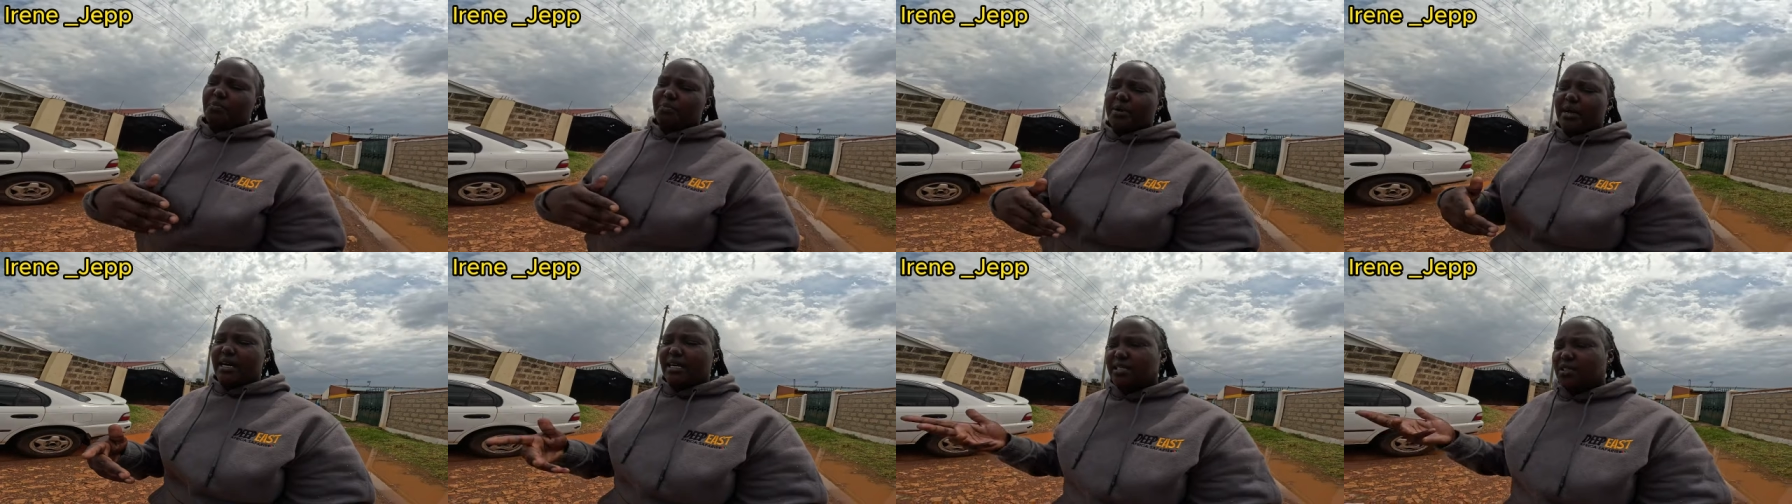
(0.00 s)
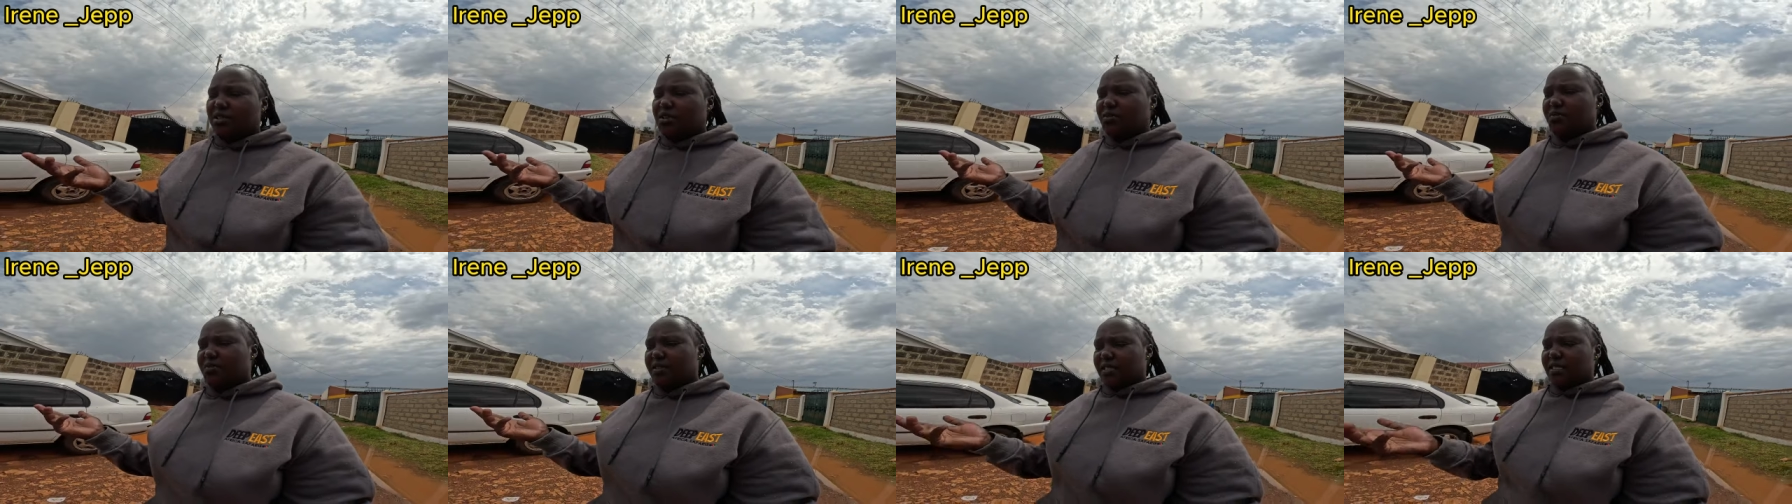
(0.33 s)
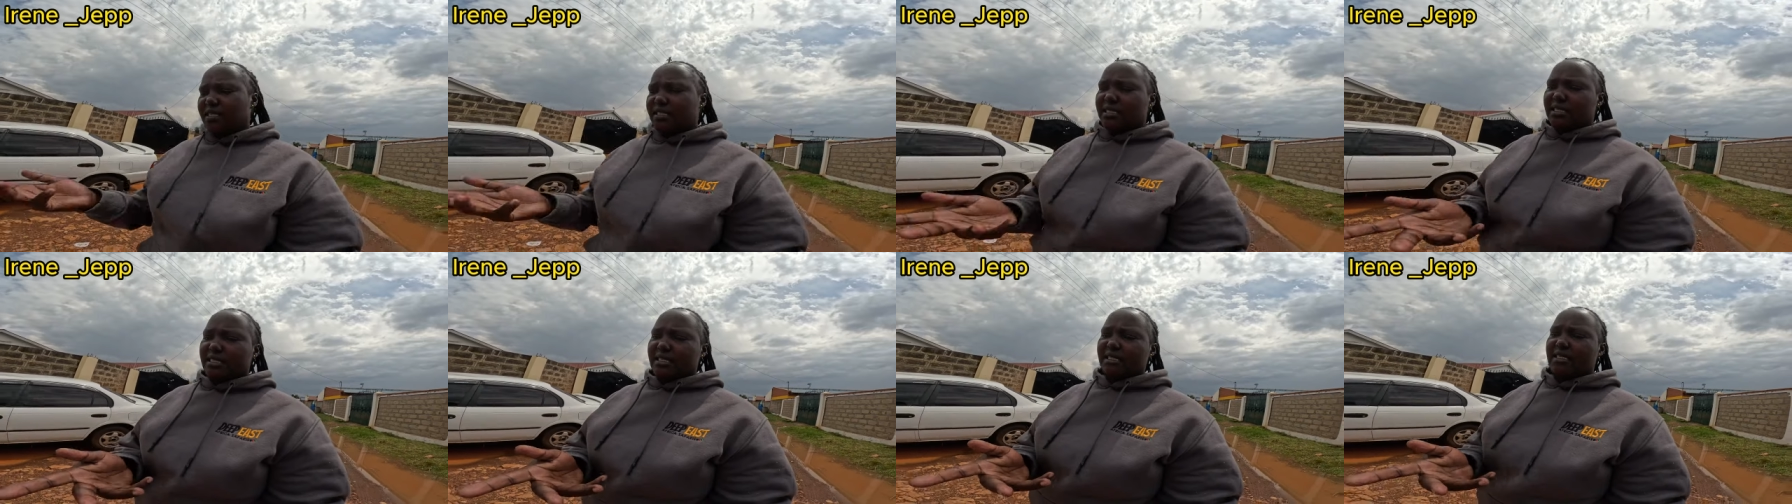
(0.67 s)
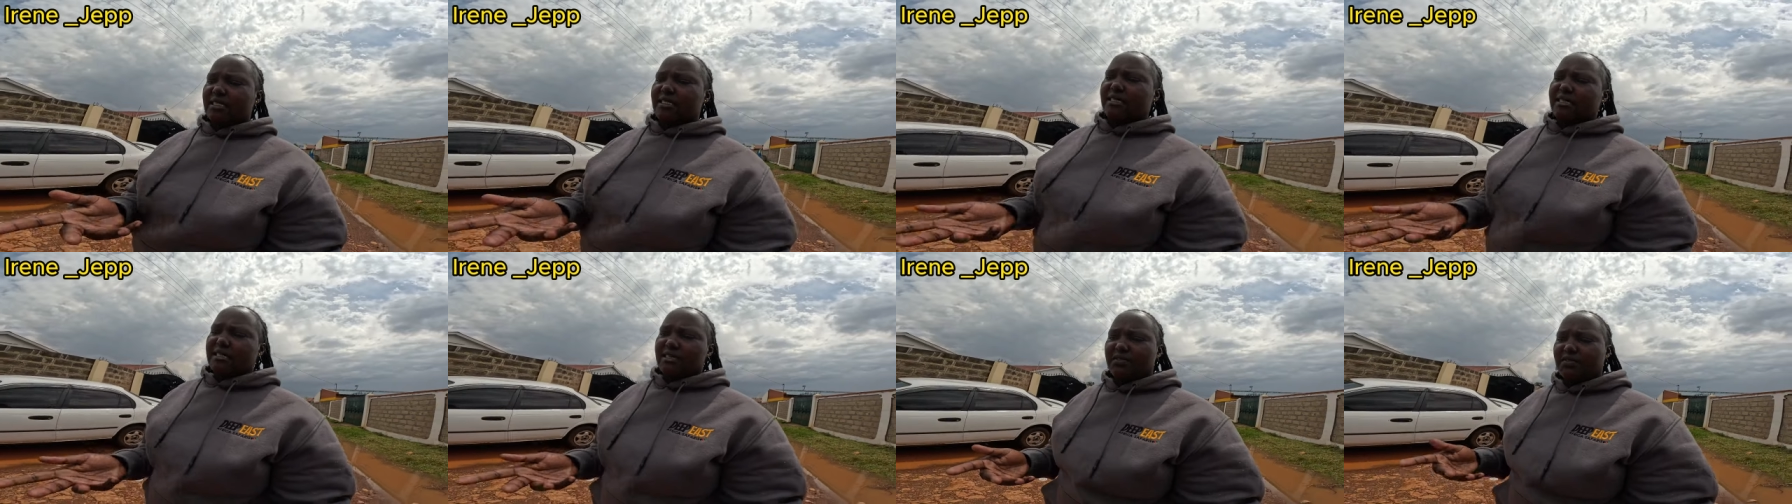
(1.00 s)
part of this
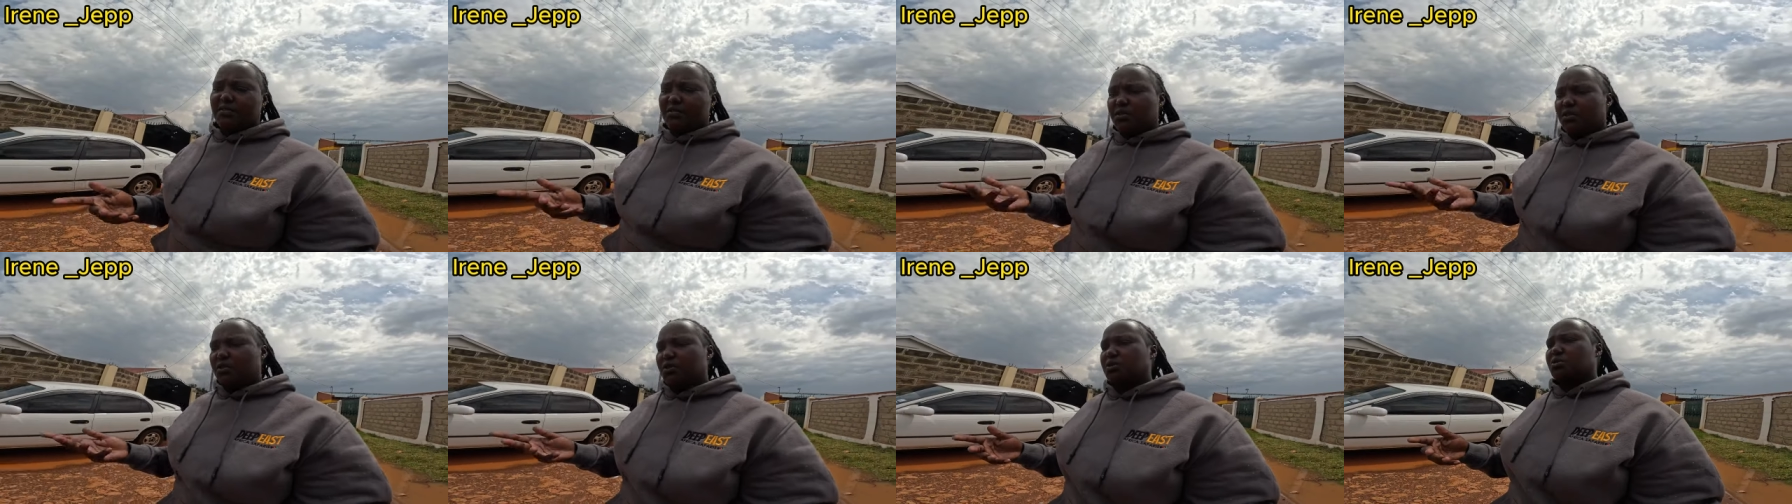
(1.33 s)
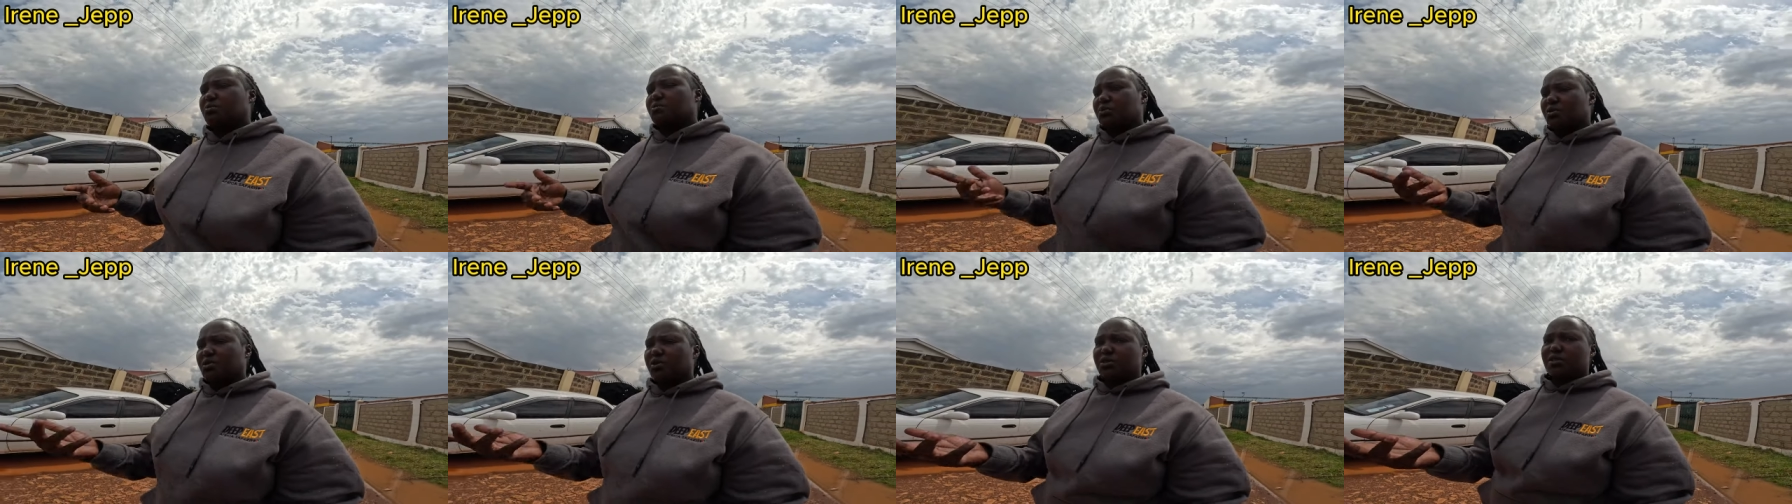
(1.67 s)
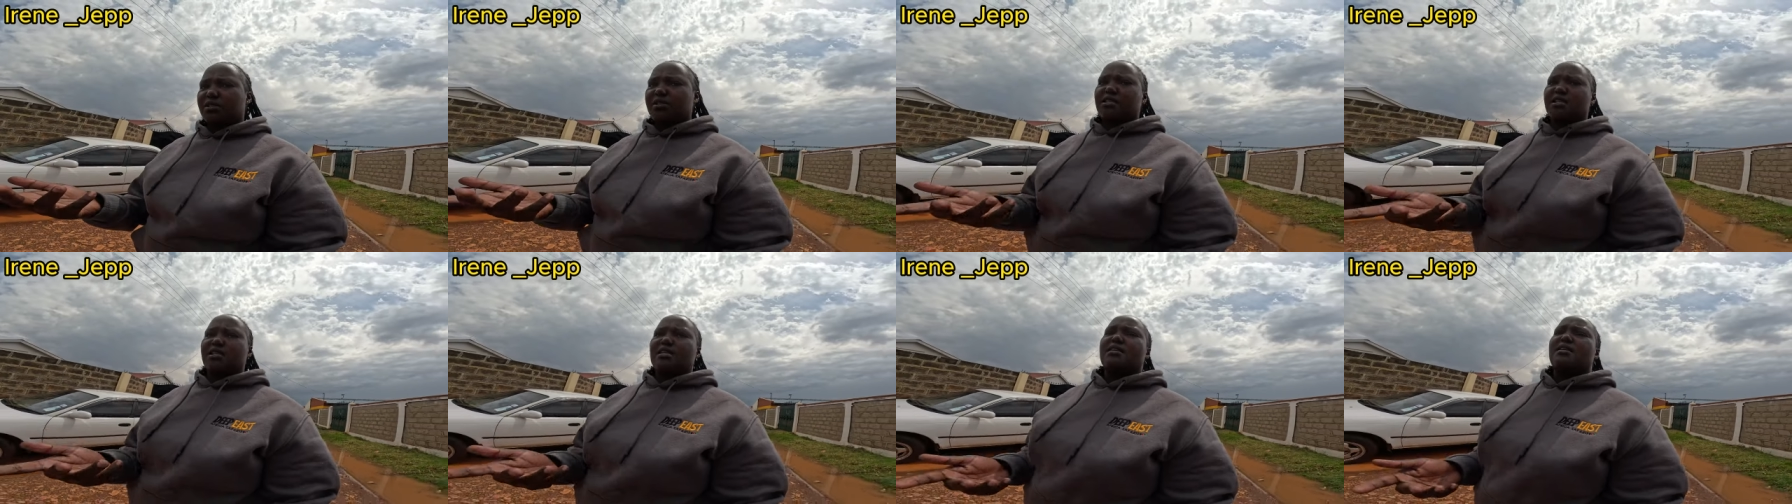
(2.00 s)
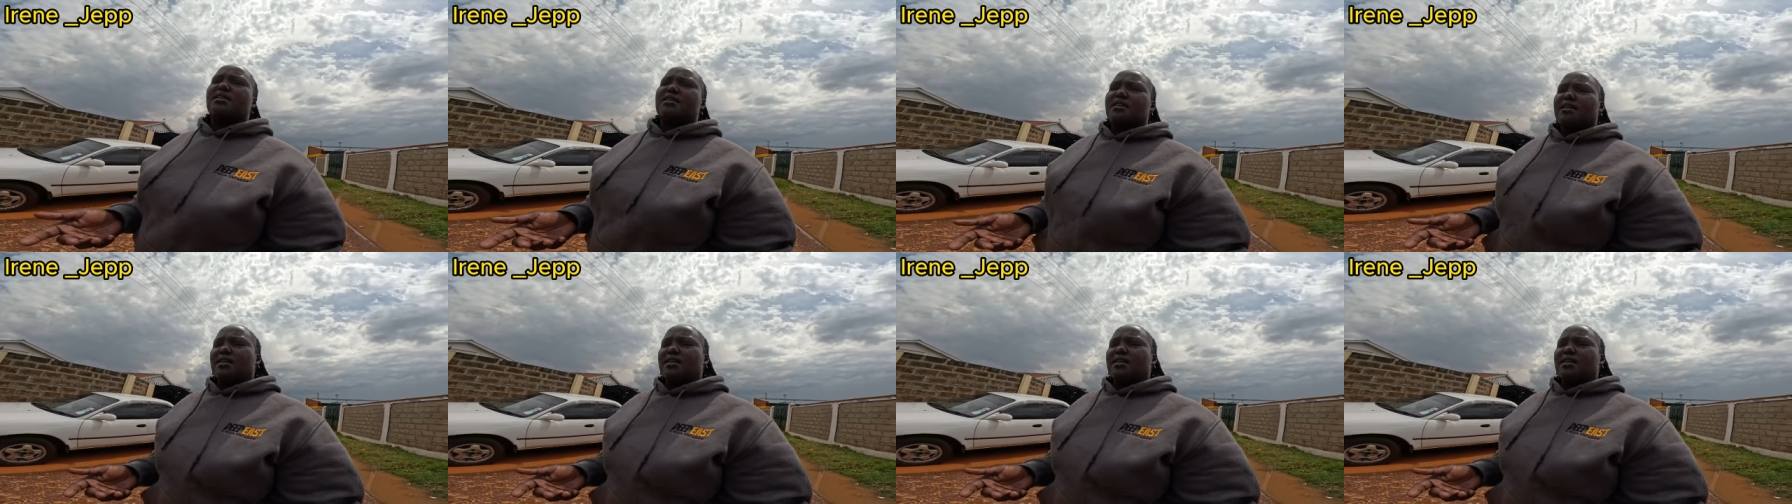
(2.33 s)
day, if not most.